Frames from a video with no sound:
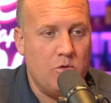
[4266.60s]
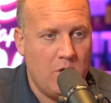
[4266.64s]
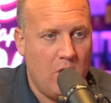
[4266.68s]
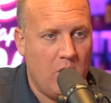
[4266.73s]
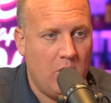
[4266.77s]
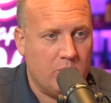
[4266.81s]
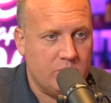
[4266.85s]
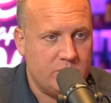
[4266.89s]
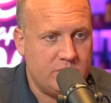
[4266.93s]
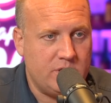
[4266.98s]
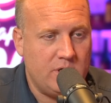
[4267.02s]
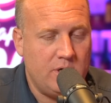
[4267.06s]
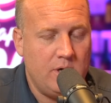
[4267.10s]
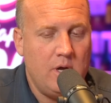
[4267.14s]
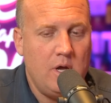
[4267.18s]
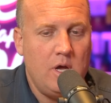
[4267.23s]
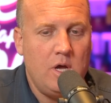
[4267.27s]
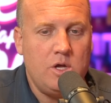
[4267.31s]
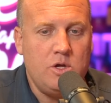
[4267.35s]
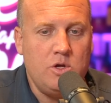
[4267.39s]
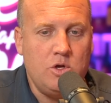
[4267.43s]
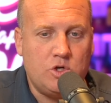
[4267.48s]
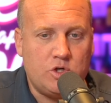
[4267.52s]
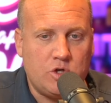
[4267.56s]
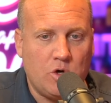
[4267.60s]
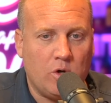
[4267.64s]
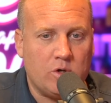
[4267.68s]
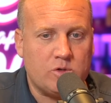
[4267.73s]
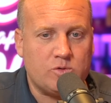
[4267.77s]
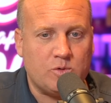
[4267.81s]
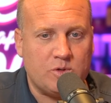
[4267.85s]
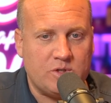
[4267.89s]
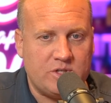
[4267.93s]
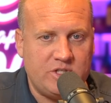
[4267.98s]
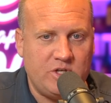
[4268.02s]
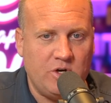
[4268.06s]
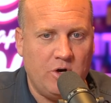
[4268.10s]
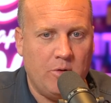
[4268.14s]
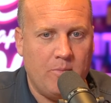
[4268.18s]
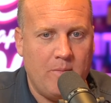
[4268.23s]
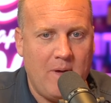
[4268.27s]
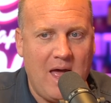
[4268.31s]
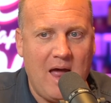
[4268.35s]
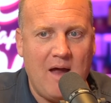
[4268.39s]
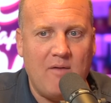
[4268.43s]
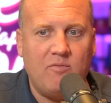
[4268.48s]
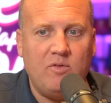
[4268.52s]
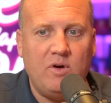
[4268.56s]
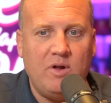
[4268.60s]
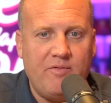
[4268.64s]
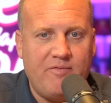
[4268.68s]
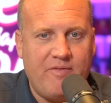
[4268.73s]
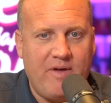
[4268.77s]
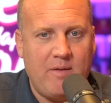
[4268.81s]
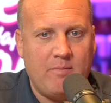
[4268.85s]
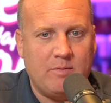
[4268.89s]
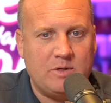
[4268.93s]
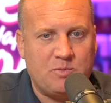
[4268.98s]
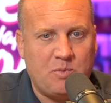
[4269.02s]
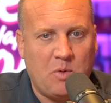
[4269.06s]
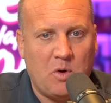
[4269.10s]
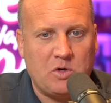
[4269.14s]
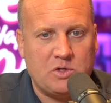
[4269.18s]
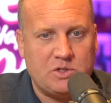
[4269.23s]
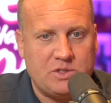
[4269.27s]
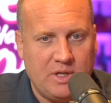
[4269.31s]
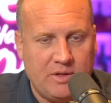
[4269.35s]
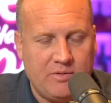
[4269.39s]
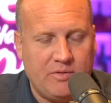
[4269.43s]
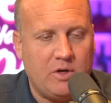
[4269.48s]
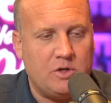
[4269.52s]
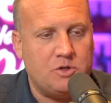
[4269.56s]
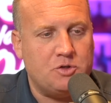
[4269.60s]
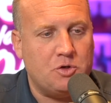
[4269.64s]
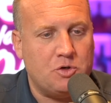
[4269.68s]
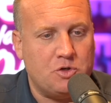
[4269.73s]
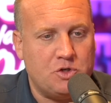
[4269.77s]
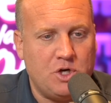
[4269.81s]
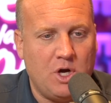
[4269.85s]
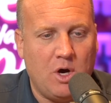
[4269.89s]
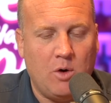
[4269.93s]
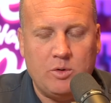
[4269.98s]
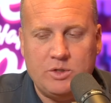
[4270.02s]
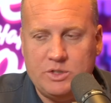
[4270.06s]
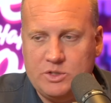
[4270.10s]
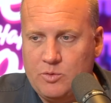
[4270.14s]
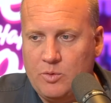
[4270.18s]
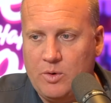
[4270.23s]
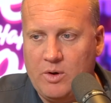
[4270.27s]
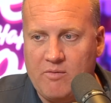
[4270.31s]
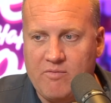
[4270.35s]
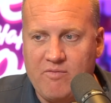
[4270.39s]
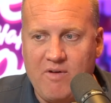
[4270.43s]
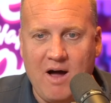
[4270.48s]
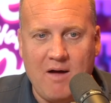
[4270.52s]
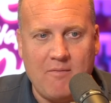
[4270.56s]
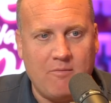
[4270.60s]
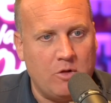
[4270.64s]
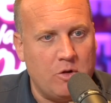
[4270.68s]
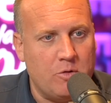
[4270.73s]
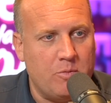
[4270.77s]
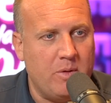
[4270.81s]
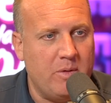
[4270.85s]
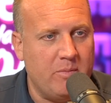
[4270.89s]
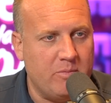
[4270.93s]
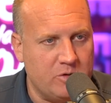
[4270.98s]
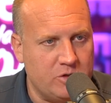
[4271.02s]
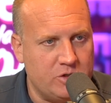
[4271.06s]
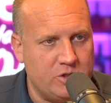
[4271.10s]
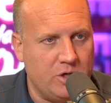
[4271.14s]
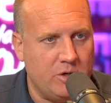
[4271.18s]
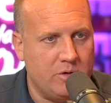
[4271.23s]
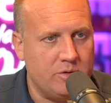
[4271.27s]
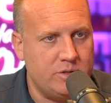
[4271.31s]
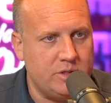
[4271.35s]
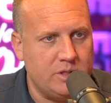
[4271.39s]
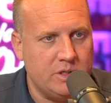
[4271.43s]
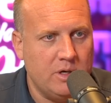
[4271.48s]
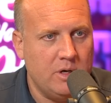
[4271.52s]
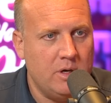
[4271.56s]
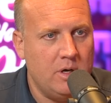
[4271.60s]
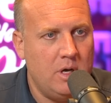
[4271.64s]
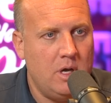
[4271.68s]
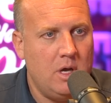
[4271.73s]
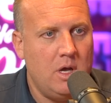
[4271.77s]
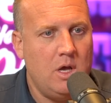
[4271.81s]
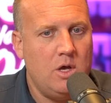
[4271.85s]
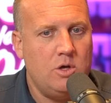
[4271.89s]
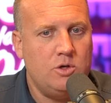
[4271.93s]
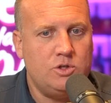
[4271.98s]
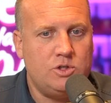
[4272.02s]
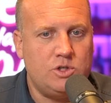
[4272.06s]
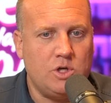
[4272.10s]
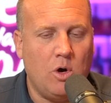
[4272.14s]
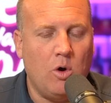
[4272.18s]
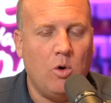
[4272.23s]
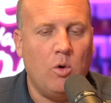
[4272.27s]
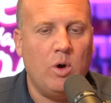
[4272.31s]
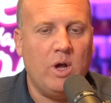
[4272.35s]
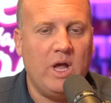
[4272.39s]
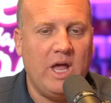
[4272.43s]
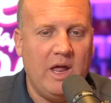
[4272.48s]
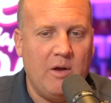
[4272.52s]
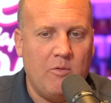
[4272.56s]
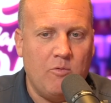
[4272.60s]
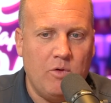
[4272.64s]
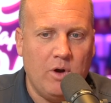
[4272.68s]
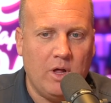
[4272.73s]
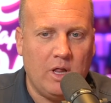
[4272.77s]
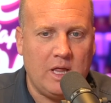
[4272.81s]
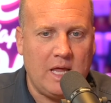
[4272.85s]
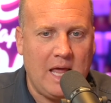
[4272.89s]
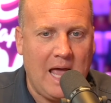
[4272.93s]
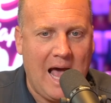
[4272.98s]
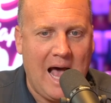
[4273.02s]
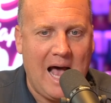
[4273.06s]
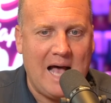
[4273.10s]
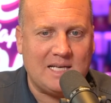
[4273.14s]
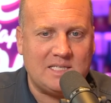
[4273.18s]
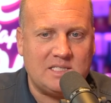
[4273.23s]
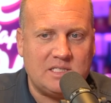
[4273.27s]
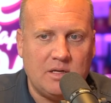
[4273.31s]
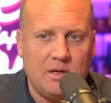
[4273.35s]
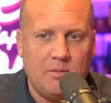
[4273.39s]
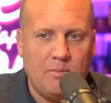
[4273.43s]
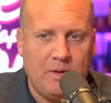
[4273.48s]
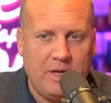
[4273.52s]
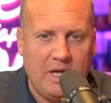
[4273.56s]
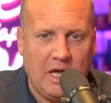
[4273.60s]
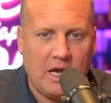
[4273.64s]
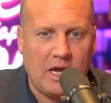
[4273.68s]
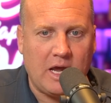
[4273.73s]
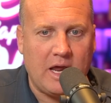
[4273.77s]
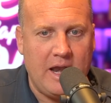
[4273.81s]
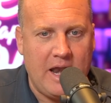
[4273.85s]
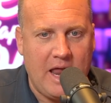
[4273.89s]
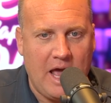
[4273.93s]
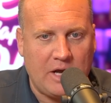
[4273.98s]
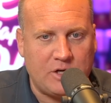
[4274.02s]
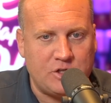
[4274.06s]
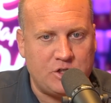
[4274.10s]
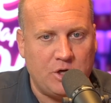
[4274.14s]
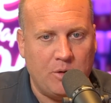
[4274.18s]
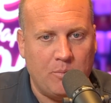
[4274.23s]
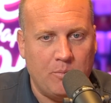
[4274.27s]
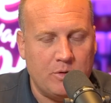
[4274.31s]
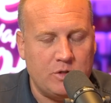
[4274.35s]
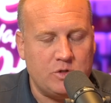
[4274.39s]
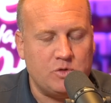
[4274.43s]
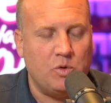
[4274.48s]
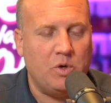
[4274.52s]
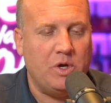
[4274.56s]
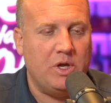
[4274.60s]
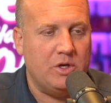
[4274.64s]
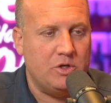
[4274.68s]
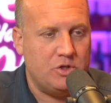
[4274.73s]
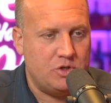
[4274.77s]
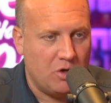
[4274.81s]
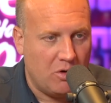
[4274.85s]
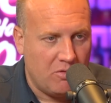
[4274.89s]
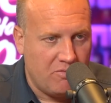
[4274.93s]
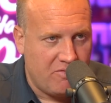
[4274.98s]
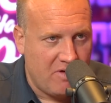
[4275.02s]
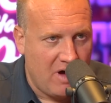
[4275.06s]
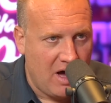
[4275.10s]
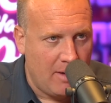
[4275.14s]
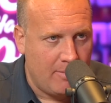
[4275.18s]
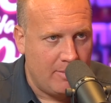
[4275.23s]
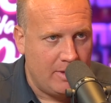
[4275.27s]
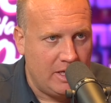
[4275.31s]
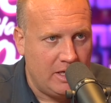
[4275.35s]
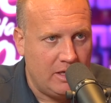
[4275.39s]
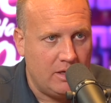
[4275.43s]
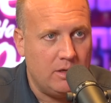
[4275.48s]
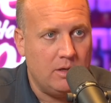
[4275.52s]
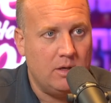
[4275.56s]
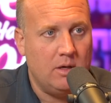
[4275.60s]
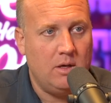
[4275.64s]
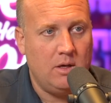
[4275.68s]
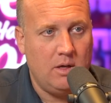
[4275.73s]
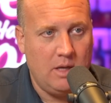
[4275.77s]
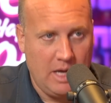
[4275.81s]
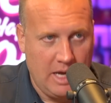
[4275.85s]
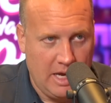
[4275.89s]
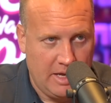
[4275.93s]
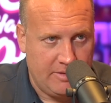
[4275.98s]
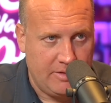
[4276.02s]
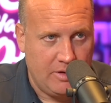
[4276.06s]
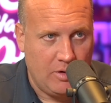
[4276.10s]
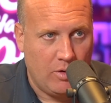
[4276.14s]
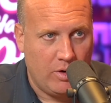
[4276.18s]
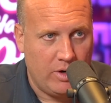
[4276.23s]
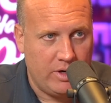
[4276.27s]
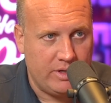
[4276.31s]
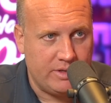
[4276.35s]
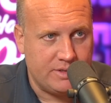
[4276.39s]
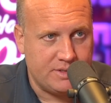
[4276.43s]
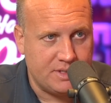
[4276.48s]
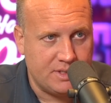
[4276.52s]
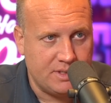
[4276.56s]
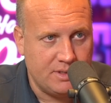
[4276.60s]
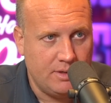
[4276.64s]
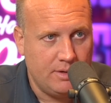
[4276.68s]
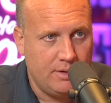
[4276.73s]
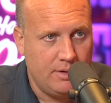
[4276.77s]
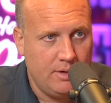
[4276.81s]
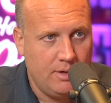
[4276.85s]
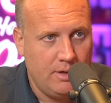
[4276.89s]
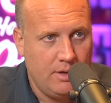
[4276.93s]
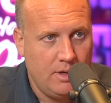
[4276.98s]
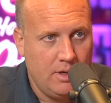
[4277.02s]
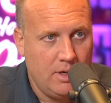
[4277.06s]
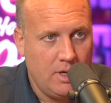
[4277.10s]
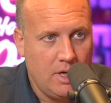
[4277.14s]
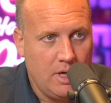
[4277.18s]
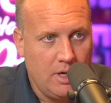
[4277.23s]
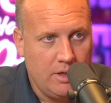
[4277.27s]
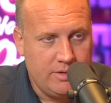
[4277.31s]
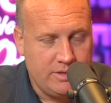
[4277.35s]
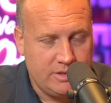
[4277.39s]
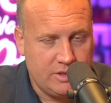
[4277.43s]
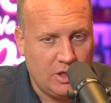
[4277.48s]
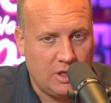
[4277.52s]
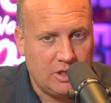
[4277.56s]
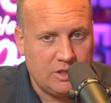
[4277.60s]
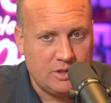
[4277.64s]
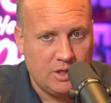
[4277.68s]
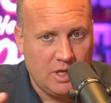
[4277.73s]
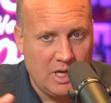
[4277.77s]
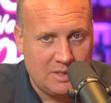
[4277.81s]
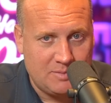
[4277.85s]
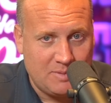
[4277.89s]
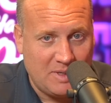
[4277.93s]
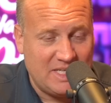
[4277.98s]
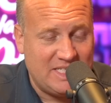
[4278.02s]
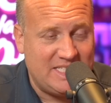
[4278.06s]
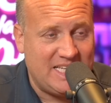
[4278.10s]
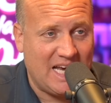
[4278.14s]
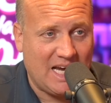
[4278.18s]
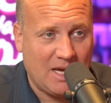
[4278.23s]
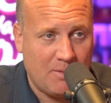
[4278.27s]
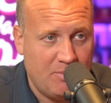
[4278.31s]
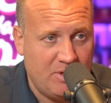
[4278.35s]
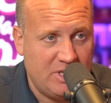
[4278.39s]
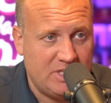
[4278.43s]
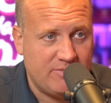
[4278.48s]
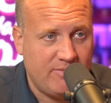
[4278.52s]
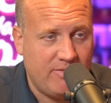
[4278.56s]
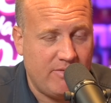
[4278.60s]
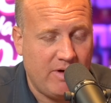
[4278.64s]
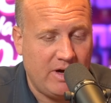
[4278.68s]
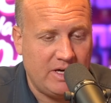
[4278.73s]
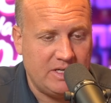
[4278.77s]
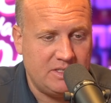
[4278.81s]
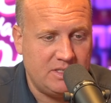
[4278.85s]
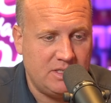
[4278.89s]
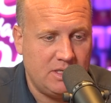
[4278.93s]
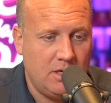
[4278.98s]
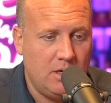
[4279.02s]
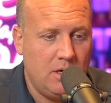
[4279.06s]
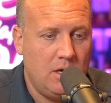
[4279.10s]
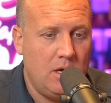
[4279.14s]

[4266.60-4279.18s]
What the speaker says: the host, you should also assume every famous person that does your show is doing 5 other people's shows. So it really has to be a connection between Joe Fahmy and the audience. So that's my second piece of advice.